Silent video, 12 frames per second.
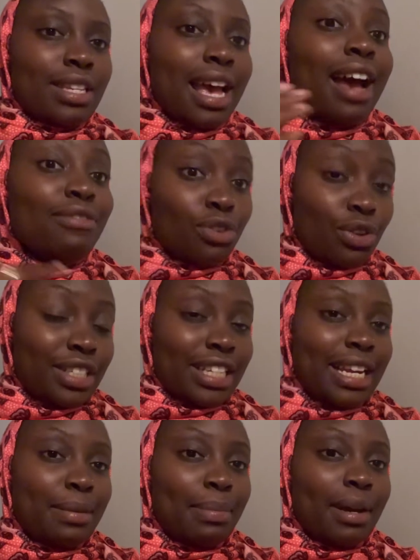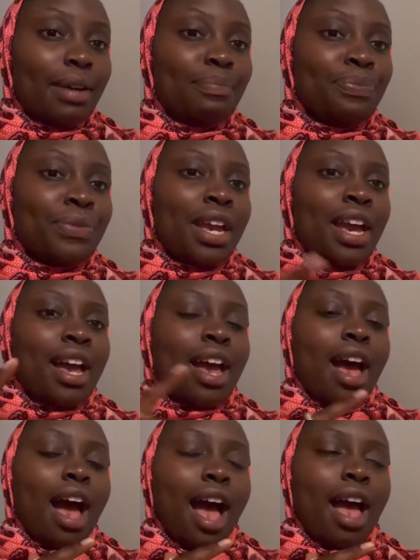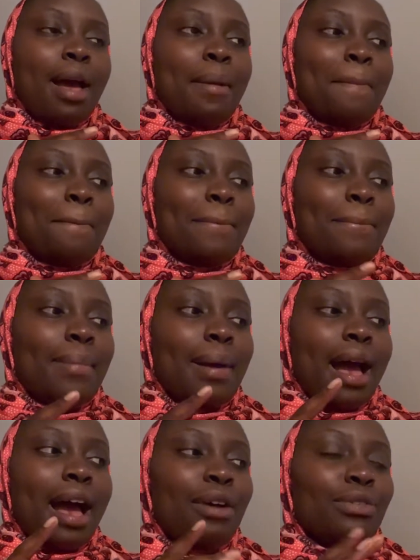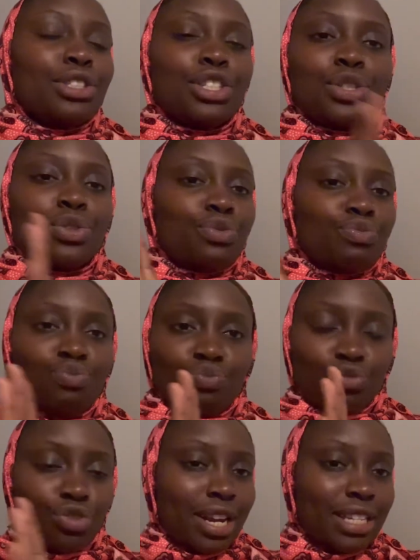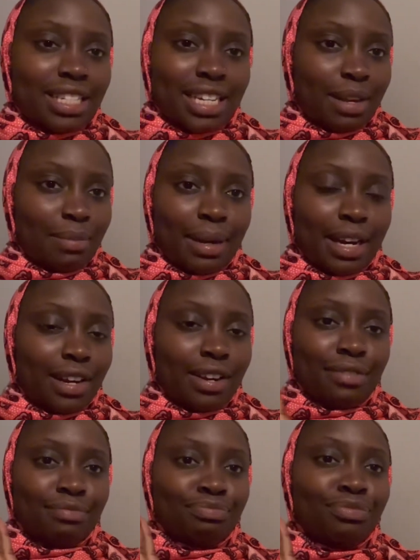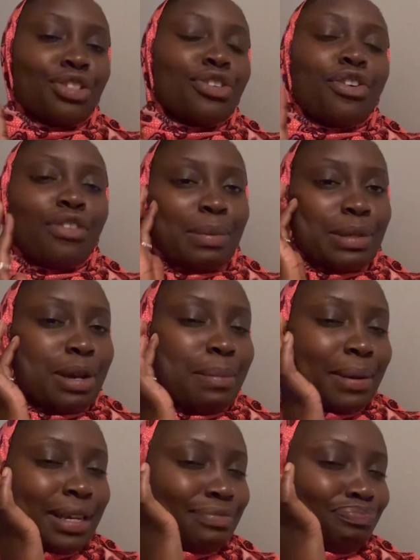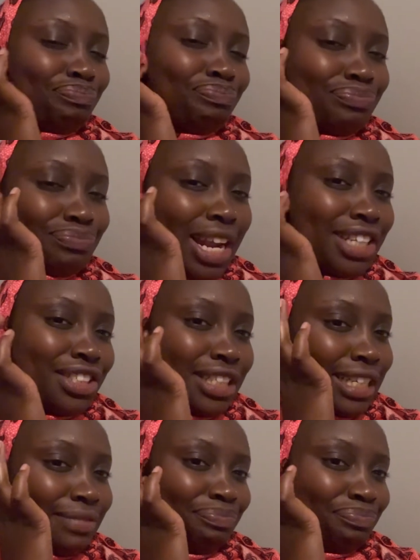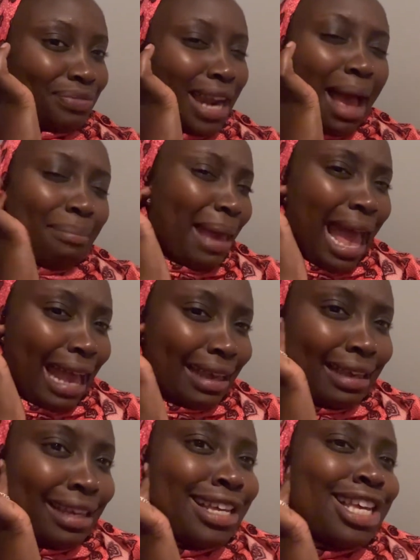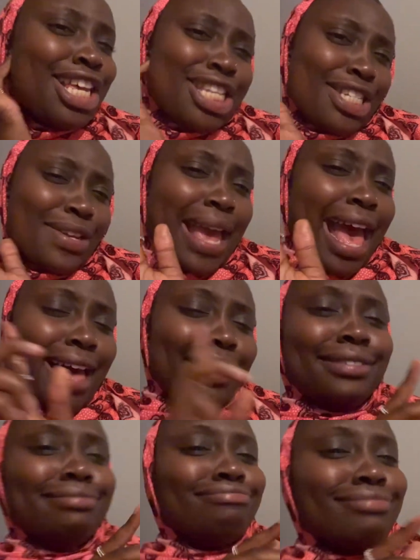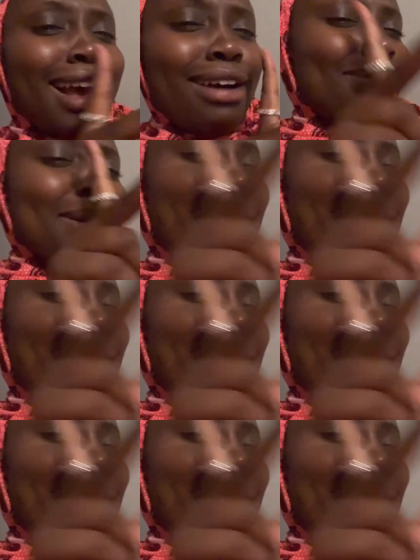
I have content, but I was just trying to take a break this whole Ramadan, but actually I'm back, so yeah, I'll be